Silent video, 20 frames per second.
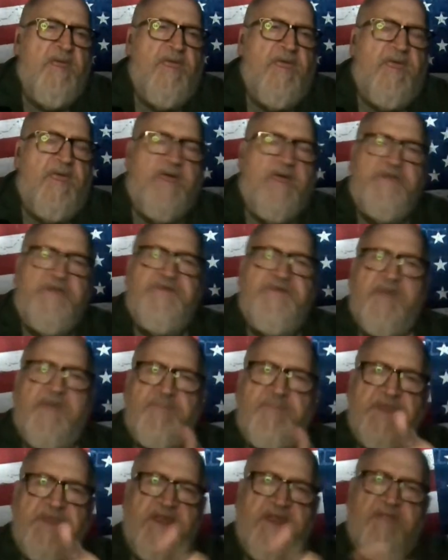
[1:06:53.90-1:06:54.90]

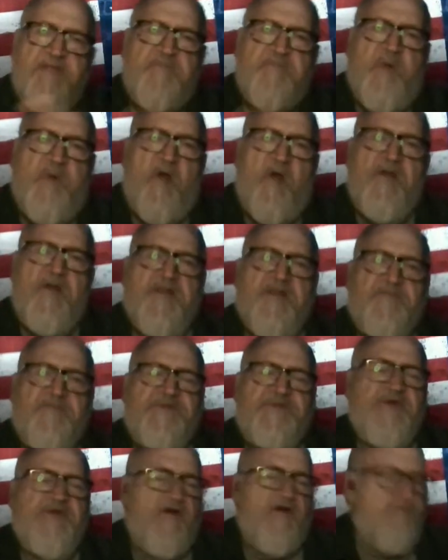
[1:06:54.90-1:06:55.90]
Except he didn't pardon
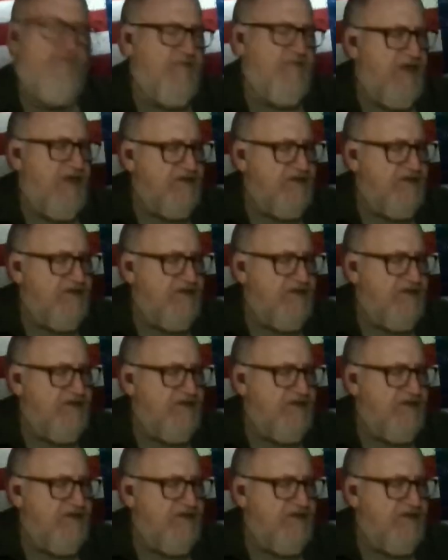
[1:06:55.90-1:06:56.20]
himself,